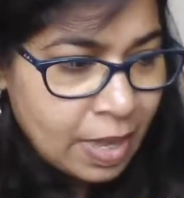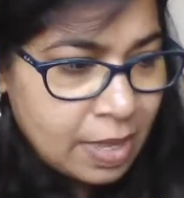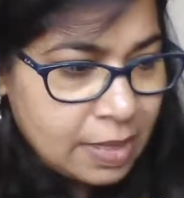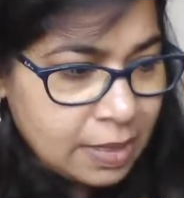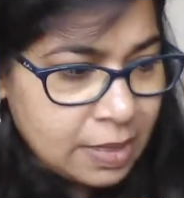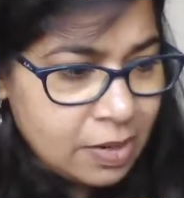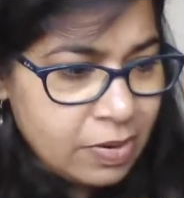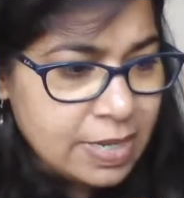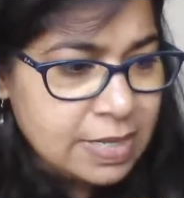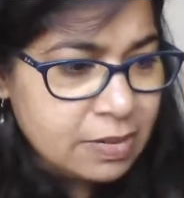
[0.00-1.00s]
The third
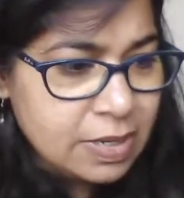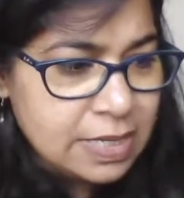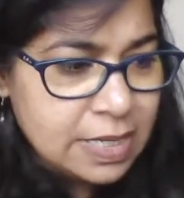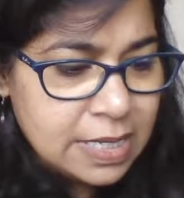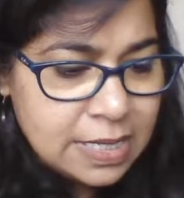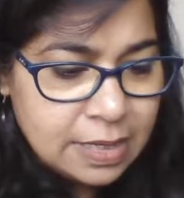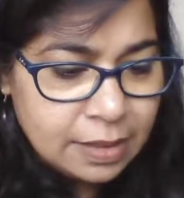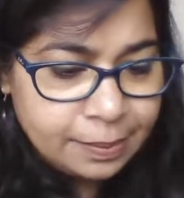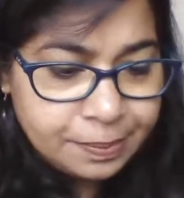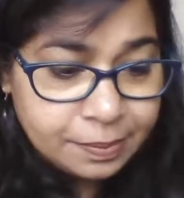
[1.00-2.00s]
reason is,
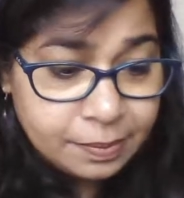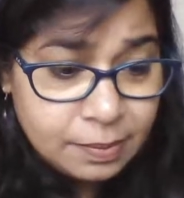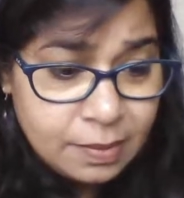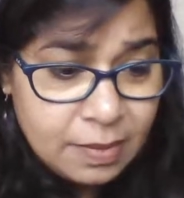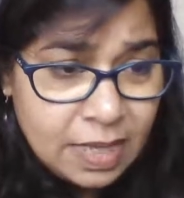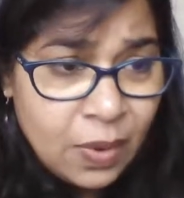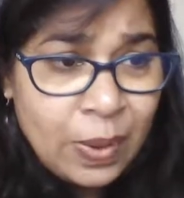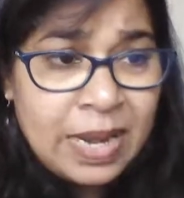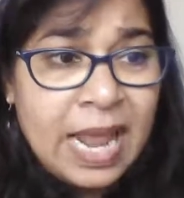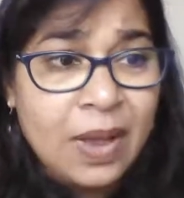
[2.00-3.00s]

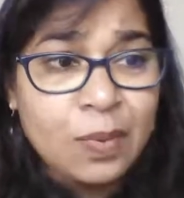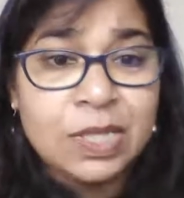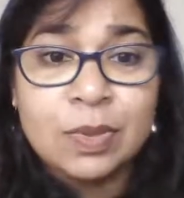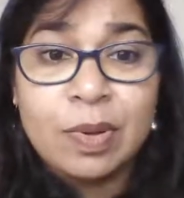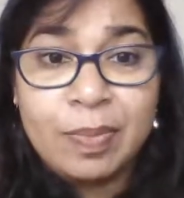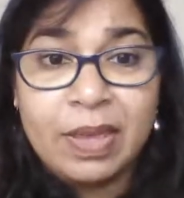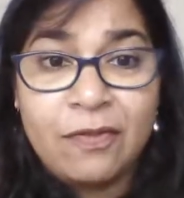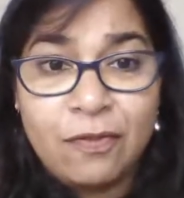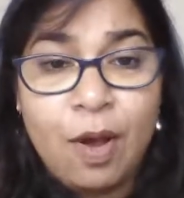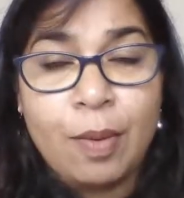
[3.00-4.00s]
when languages were being
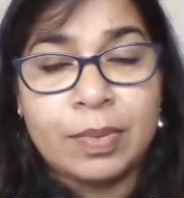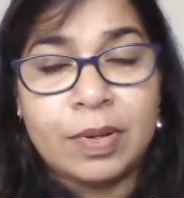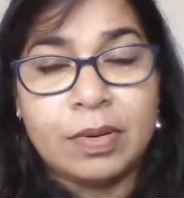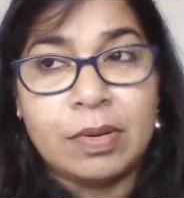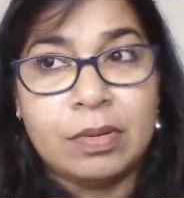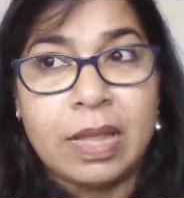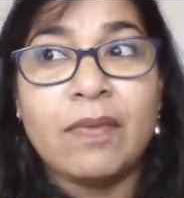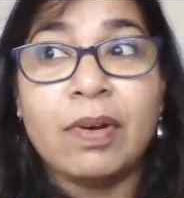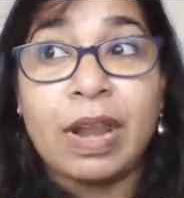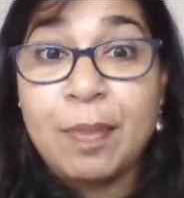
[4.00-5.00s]
formed, there
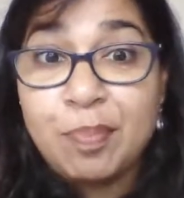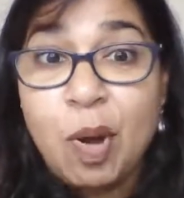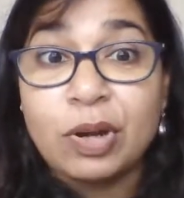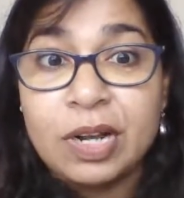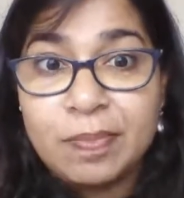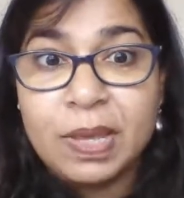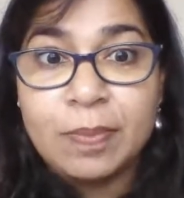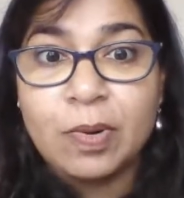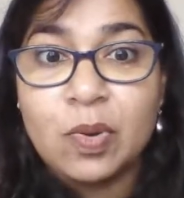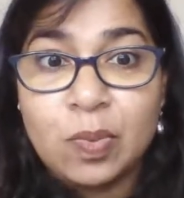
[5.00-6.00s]
were important
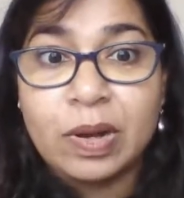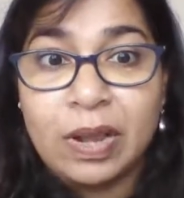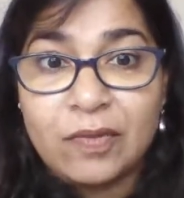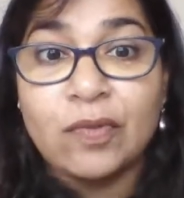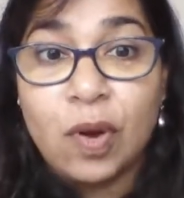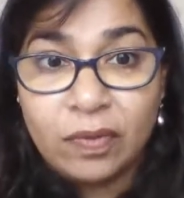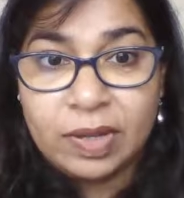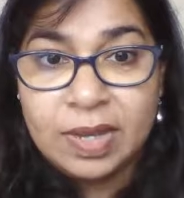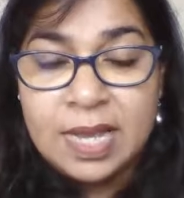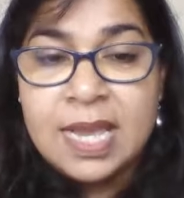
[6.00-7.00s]
people who were involved,
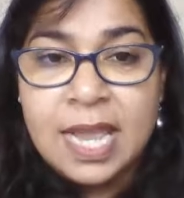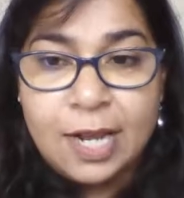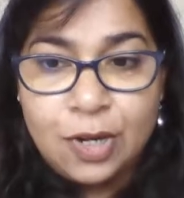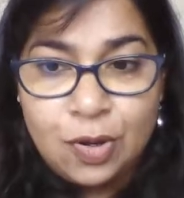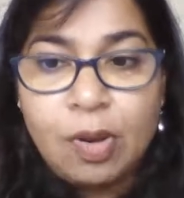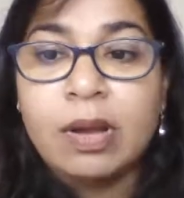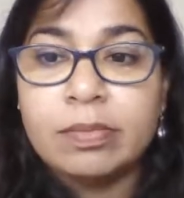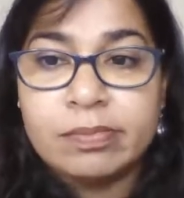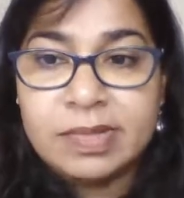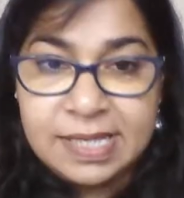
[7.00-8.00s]
and
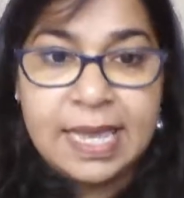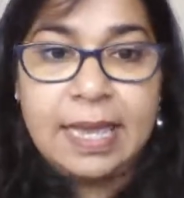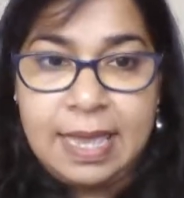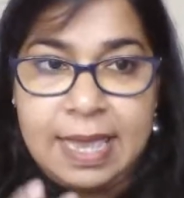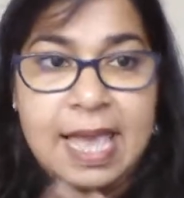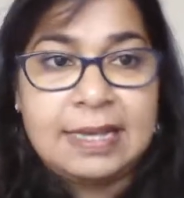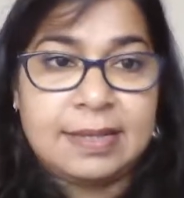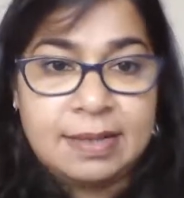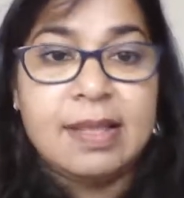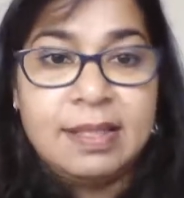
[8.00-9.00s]
saying,
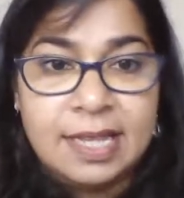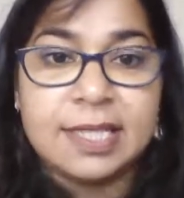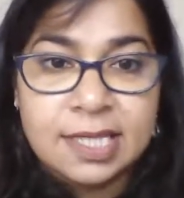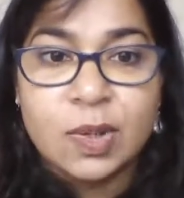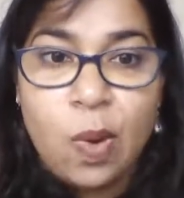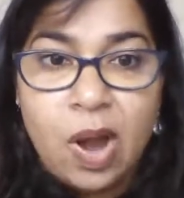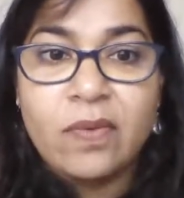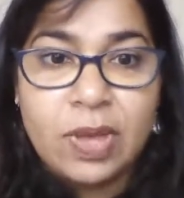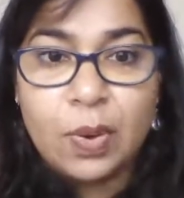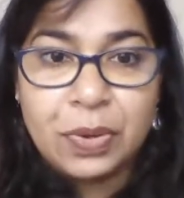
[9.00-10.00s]
yes, this is the word
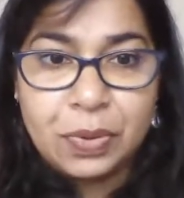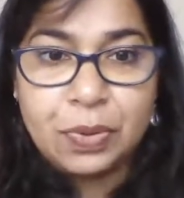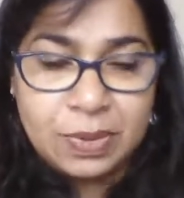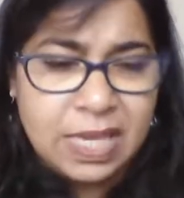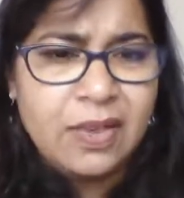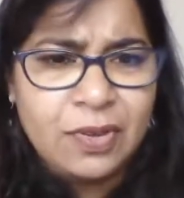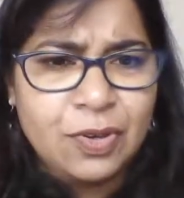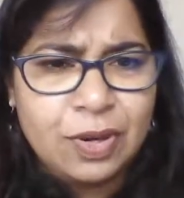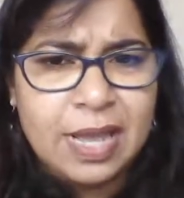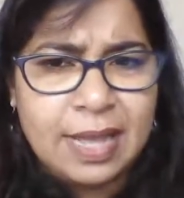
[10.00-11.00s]
we are going to use. Even
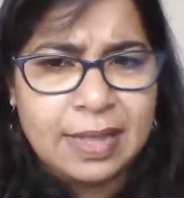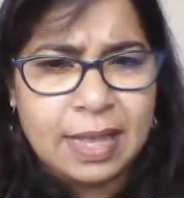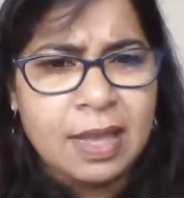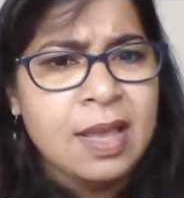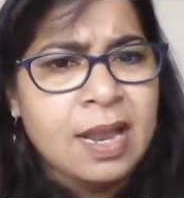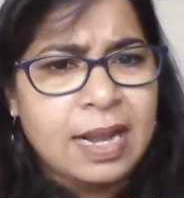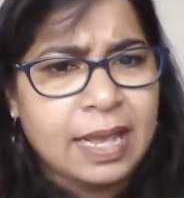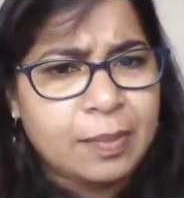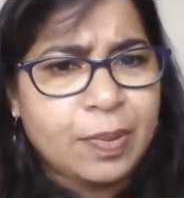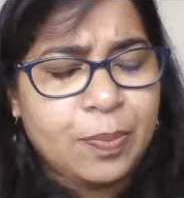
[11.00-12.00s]
today, I think,
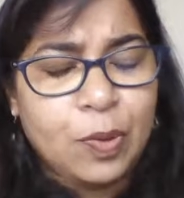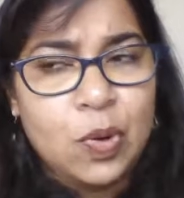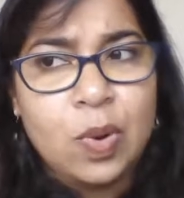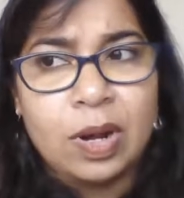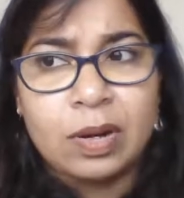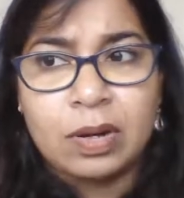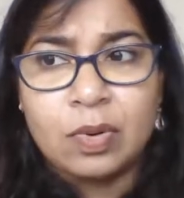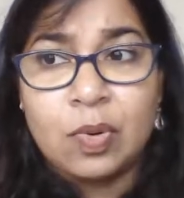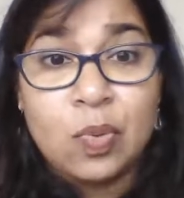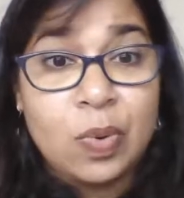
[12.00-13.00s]
like people
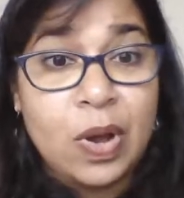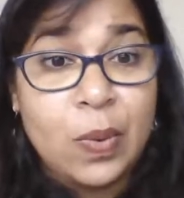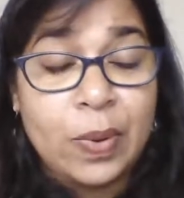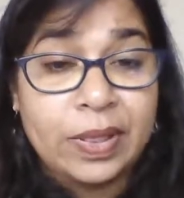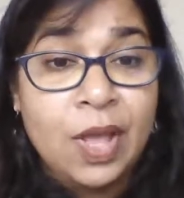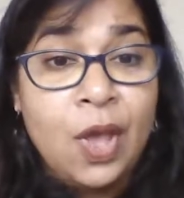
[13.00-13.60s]
who work with